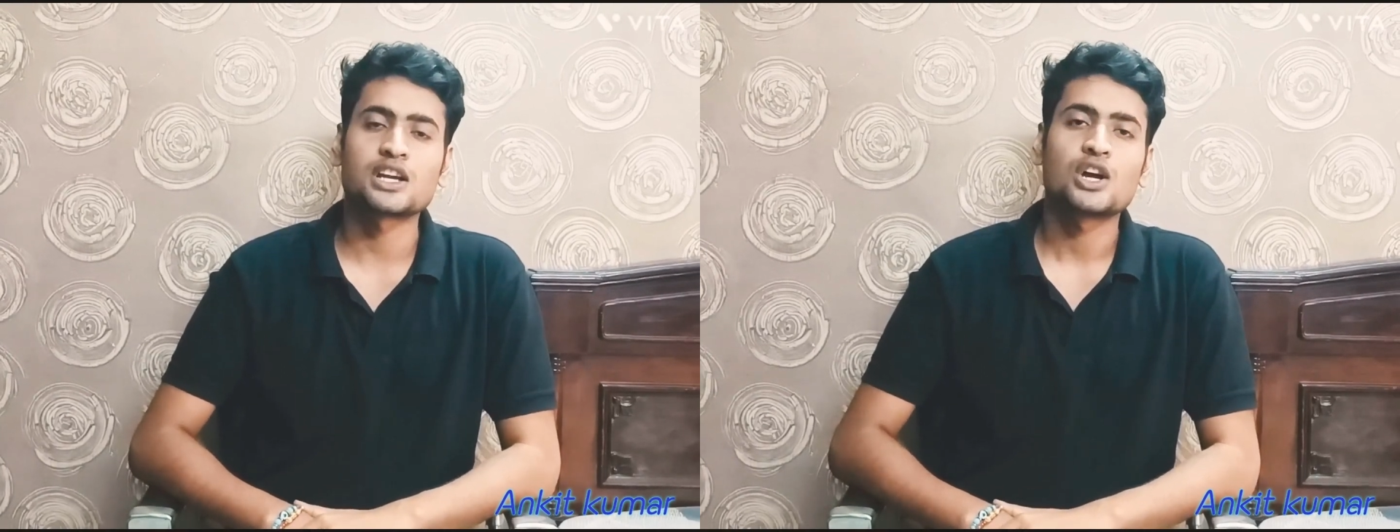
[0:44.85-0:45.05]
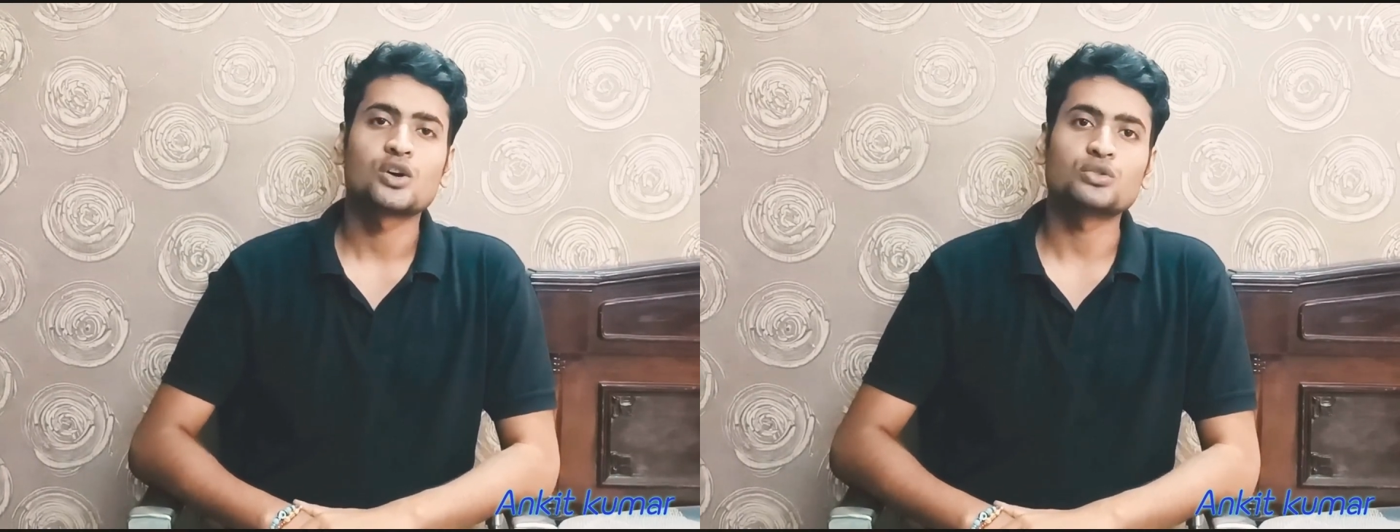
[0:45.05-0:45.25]

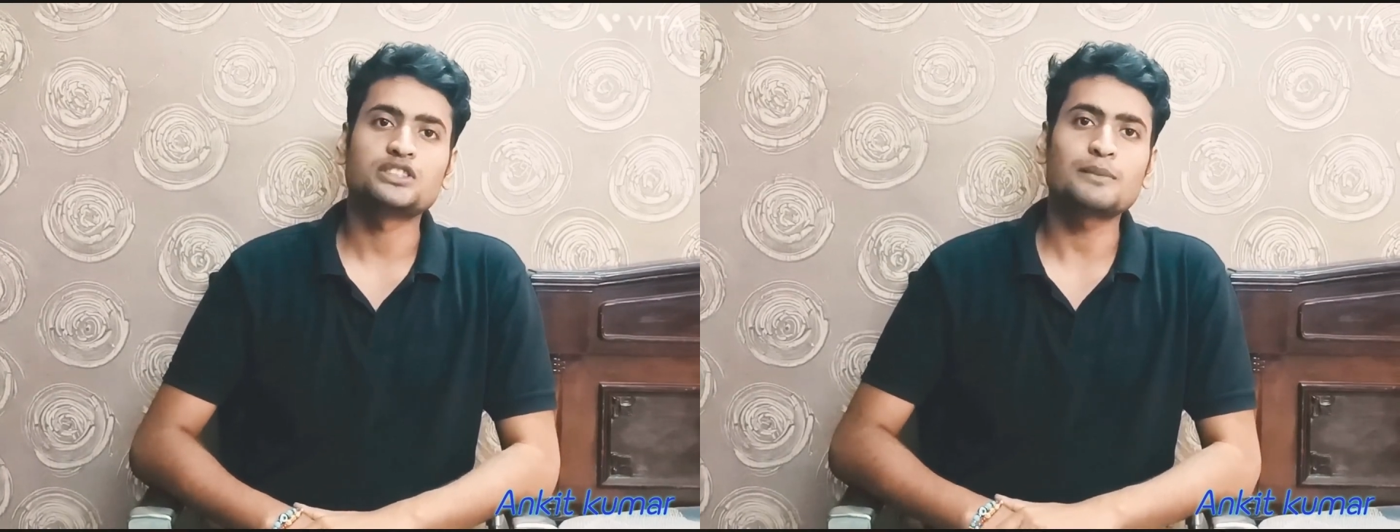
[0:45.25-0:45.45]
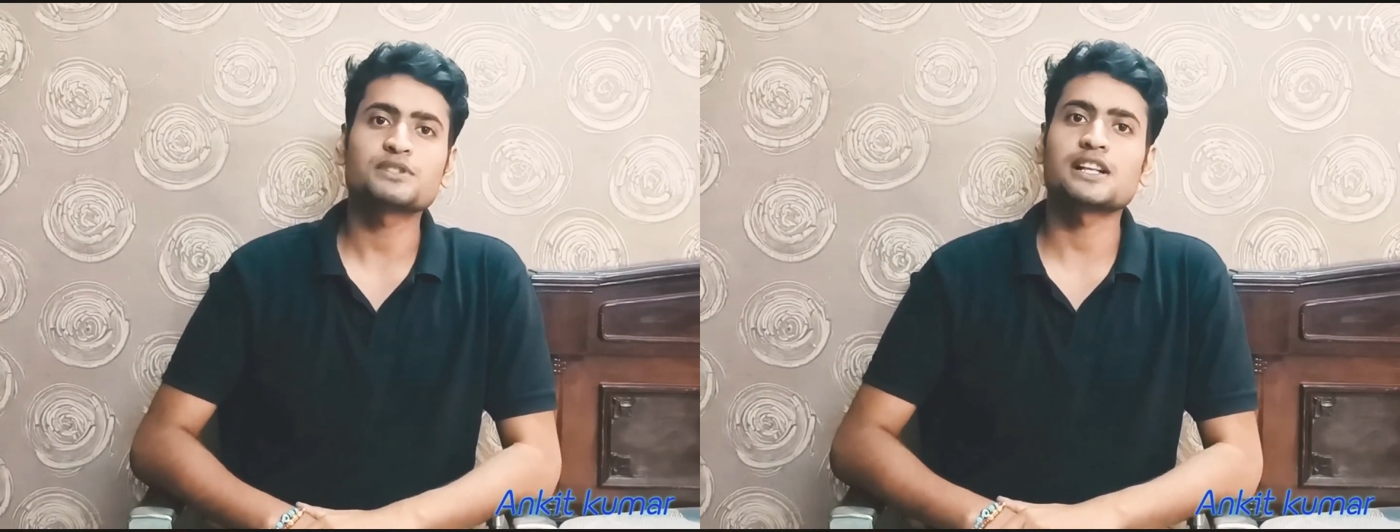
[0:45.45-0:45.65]
who
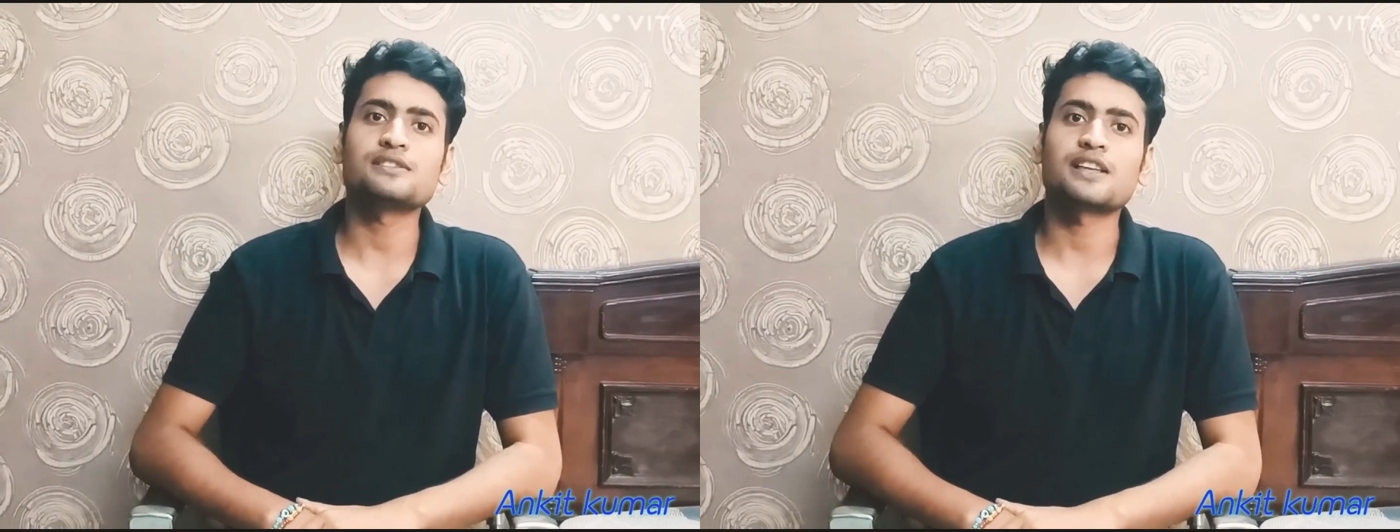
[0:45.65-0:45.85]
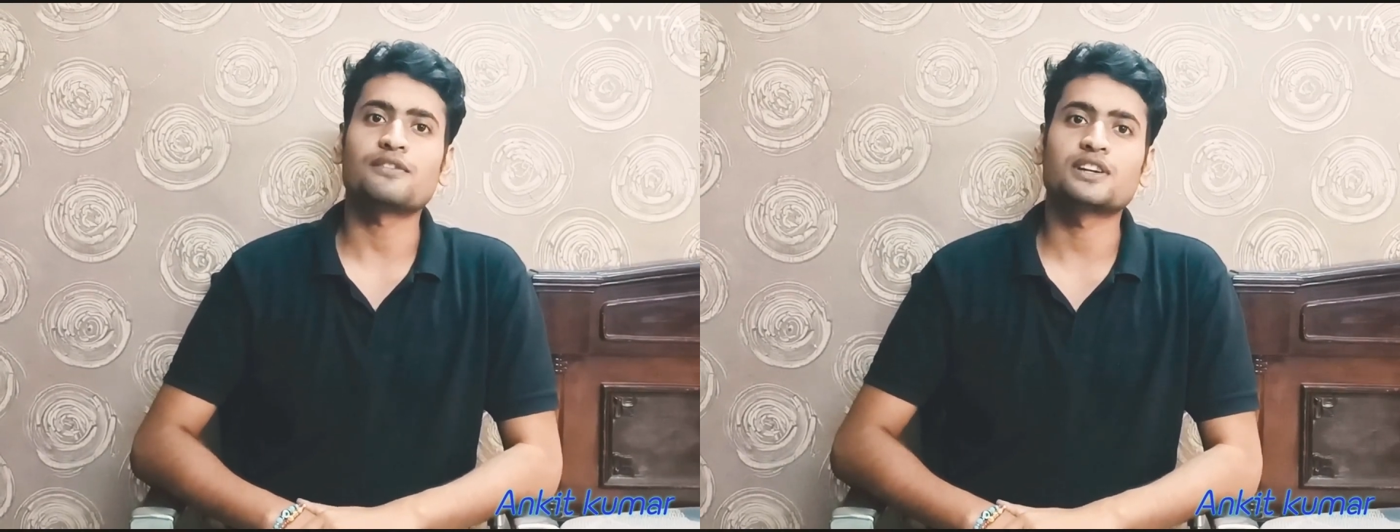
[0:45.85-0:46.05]
themselves
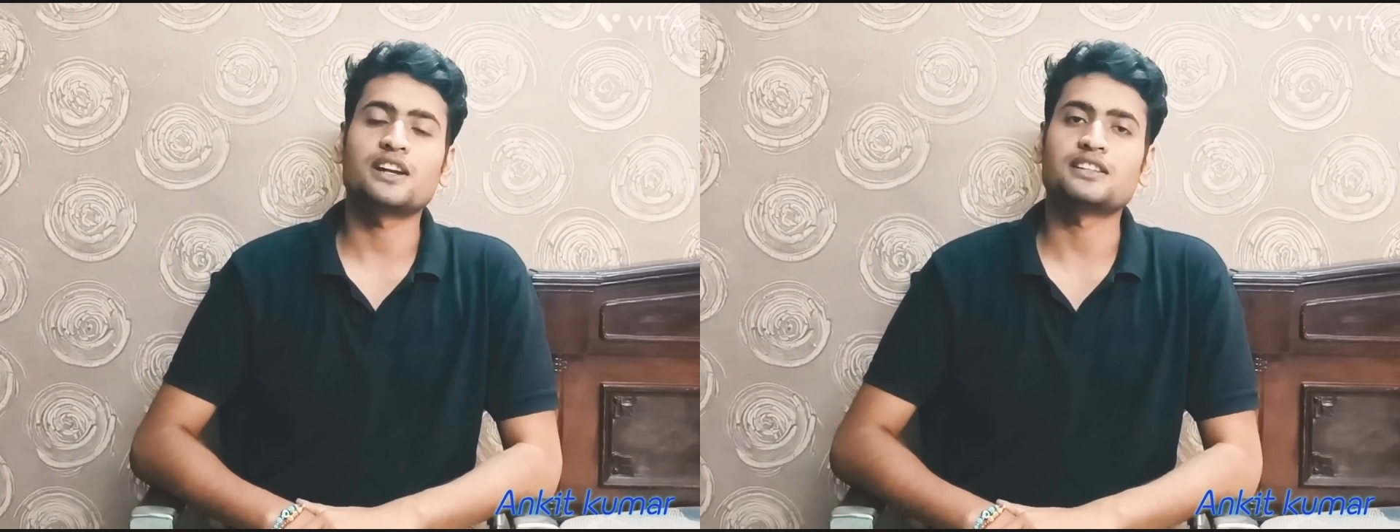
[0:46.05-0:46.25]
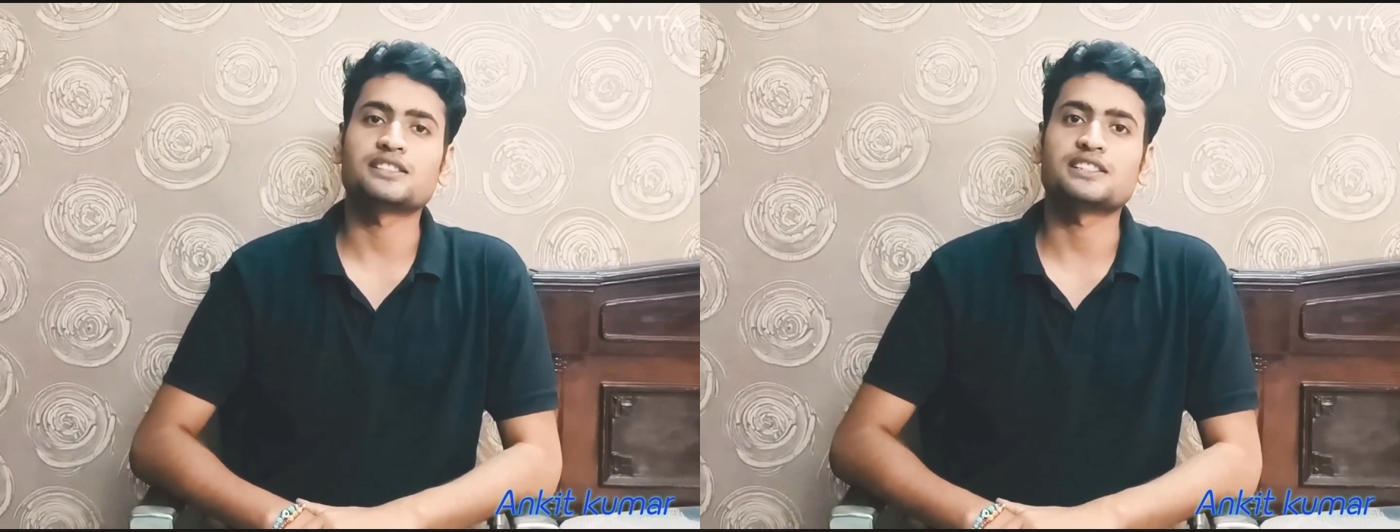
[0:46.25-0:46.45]
have cleared
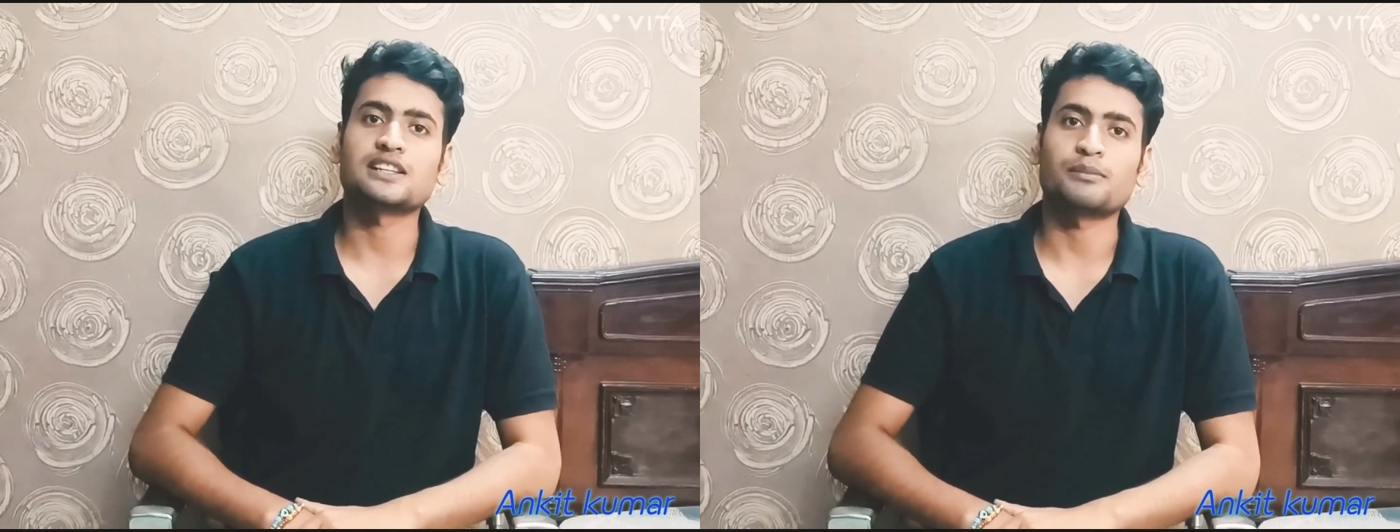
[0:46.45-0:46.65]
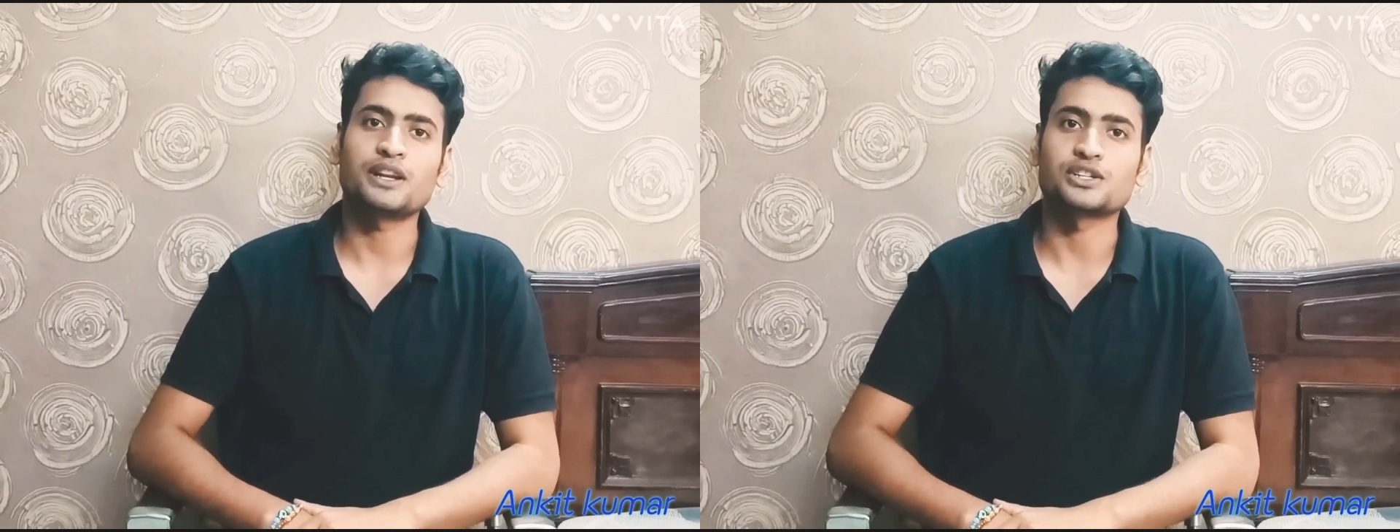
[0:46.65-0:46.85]
these
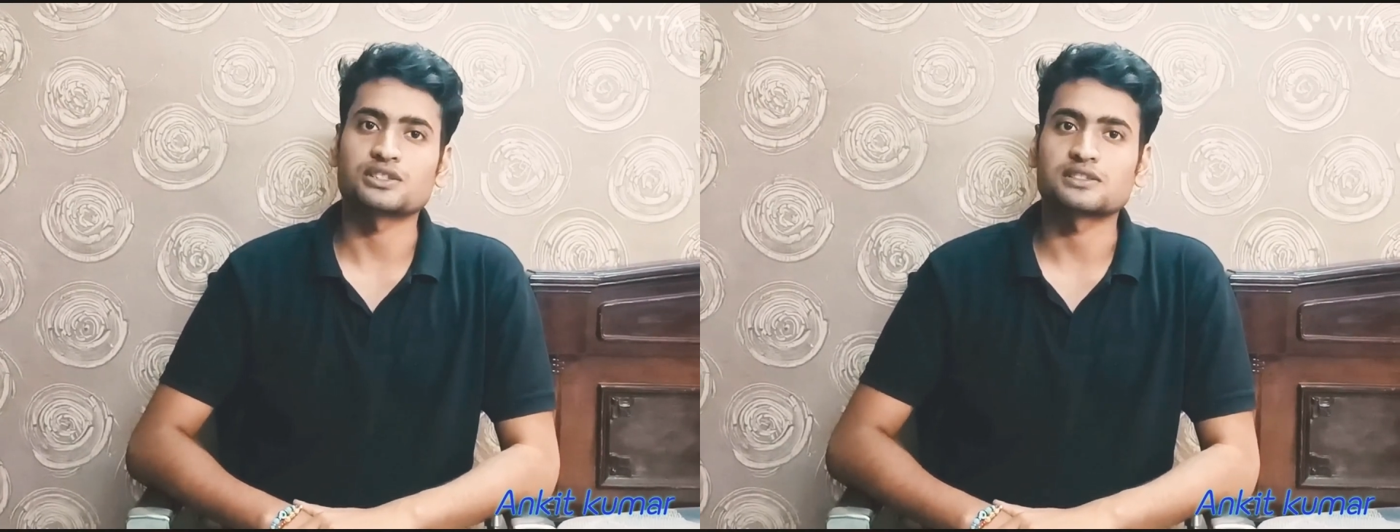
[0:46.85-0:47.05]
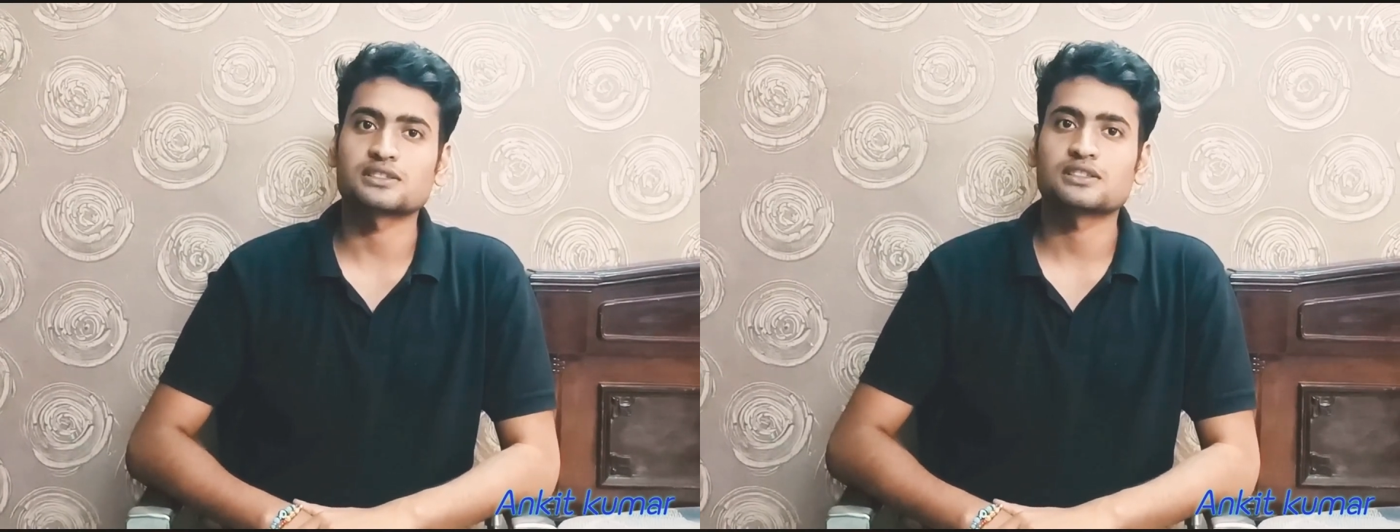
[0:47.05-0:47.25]
examinations.